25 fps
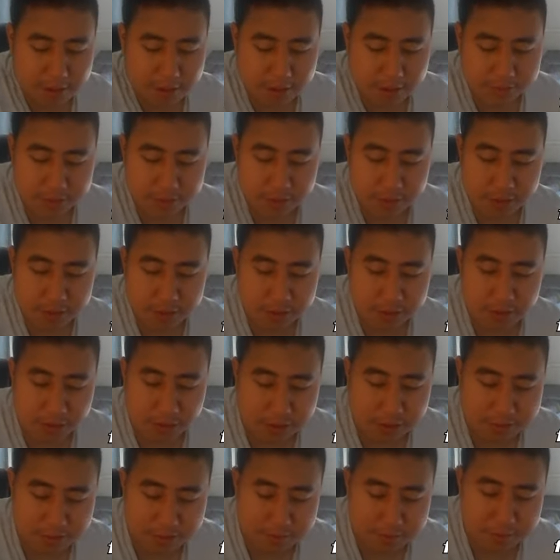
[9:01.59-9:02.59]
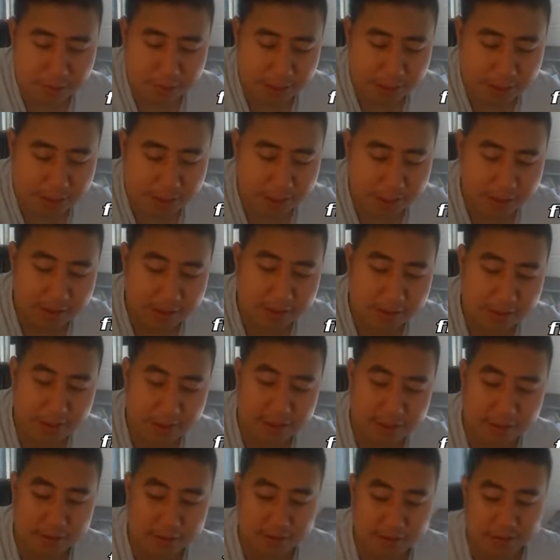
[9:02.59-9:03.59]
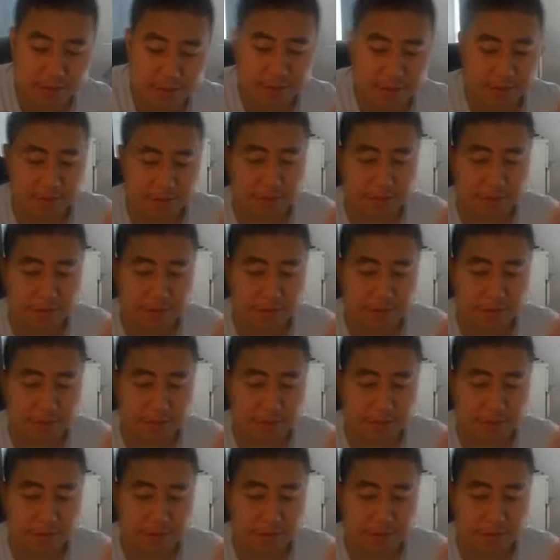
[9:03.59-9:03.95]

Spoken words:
all around here, but there's actually